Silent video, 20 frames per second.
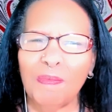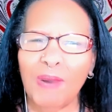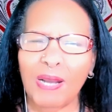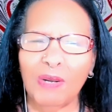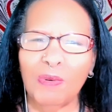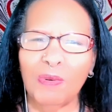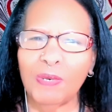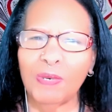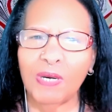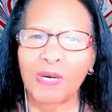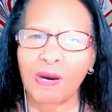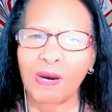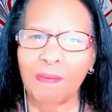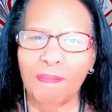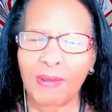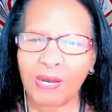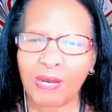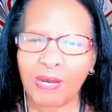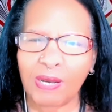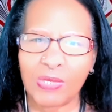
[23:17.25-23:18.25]
Michael Bernard
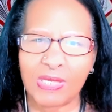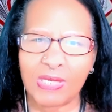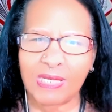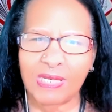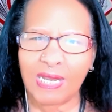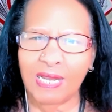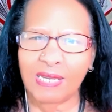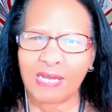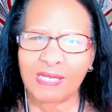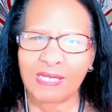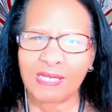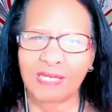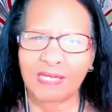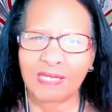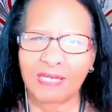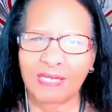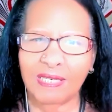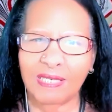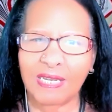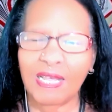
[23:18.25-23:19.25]
Beckwith says,
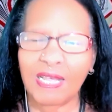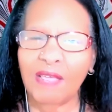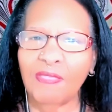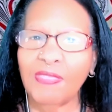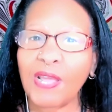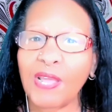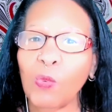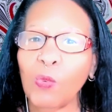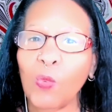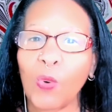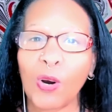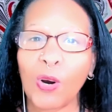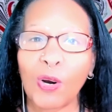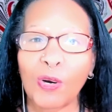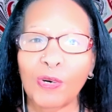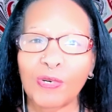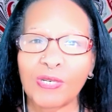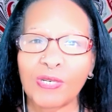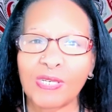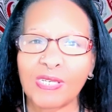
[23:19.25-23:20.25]
that
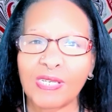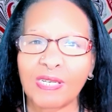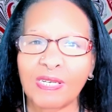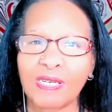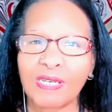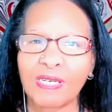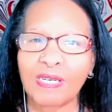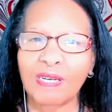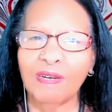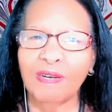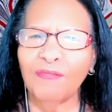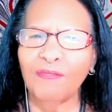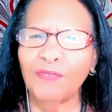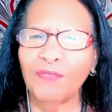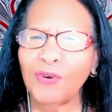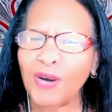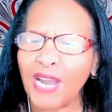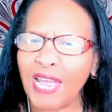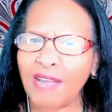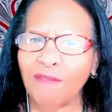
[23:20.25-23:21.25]
works
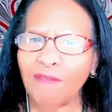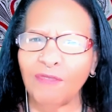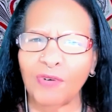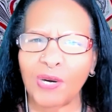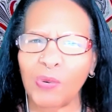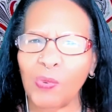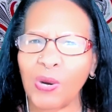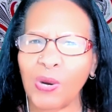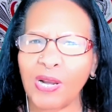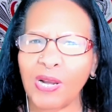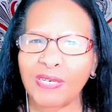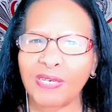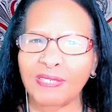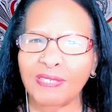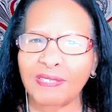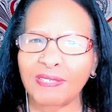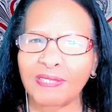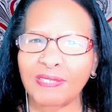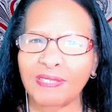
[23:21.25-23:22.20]
for everyone.